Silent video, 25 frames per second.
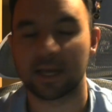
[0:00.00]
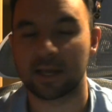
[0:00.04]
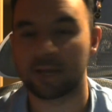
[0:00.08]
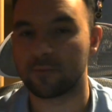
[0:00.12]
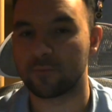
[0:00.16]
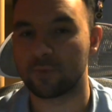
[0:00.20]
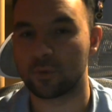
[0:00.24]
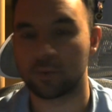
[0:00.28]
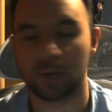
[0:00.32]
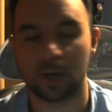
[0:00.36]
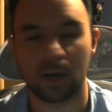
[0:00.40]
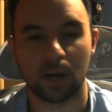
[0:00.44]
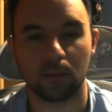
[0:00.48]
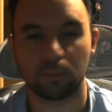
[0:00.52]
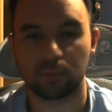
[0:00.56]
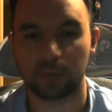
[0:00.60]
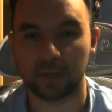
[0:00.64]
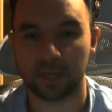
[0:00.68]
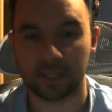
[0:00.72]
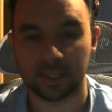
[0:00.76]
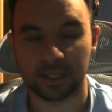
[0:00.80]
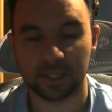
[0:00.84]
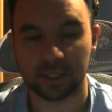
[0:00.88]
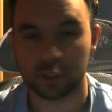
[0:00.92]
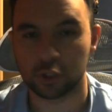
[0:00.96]
If you're not
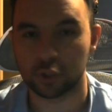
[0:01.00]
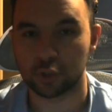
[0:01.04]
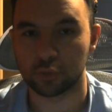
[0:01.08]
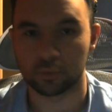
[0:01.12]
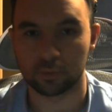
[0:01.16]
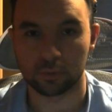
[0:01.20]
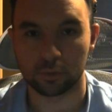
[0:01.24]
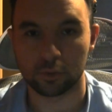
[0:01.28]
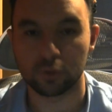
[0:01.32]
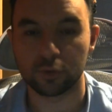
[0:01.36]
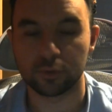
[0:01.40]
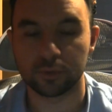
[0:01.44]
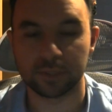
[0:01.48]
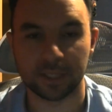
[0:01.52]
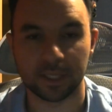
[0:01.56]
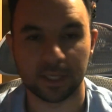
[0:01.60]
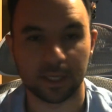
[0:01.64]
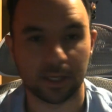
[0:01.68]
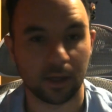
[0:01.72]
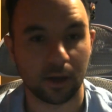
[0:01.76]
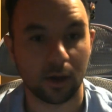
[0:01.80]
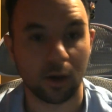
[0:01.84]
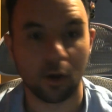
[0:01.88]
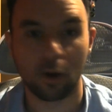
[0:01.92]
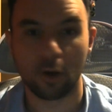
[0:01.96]
playing this, you're
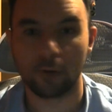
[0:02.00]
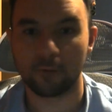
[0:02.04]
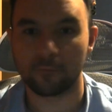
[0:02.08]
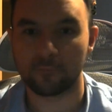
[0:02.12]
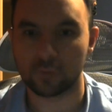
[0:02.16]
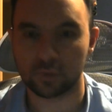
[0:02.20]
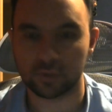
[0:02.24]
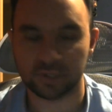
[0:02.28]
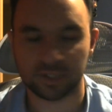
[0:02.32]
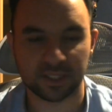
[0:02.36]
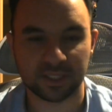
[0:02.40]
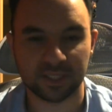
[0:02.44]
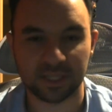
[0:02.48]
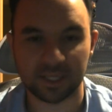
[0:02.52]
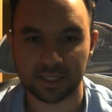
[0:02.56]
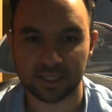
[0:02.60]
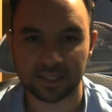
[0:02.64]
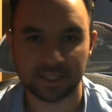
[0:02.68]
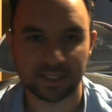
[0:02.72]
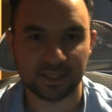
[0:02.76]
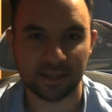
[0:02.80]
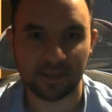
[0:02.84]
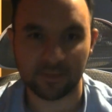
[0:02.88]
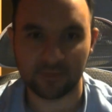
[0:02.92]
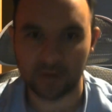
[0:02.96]
losing for six,
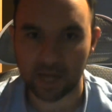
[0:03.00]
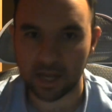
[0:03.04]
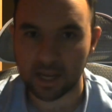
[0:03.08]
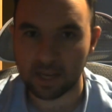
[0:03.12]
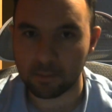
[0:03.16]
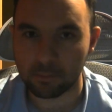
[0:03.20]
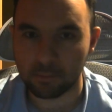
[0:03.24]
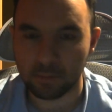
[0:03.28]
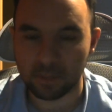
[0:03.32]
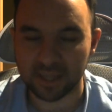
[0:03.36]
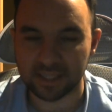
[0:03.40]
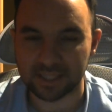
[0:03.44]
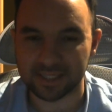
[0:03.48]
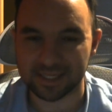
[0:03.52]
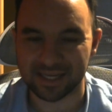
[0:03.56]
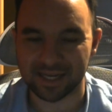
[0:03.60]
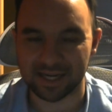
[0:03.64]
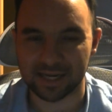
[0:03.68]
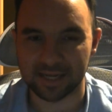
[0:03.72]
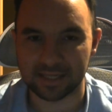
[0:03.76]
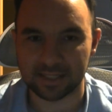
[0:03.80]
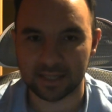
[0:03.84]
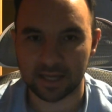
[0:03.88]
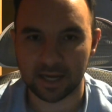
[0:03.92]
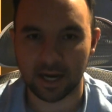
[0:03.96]
seven, eight months at a
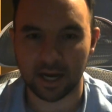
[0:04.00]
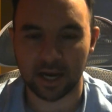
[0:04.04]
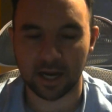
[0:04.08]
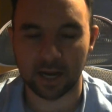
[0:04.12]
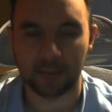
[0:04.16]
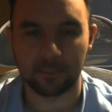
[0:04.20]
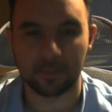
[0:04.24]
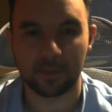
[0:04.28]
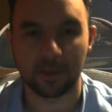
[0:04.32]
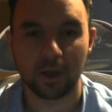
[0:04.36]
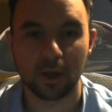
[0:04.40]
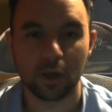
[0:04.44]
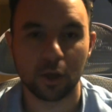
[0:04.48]
time.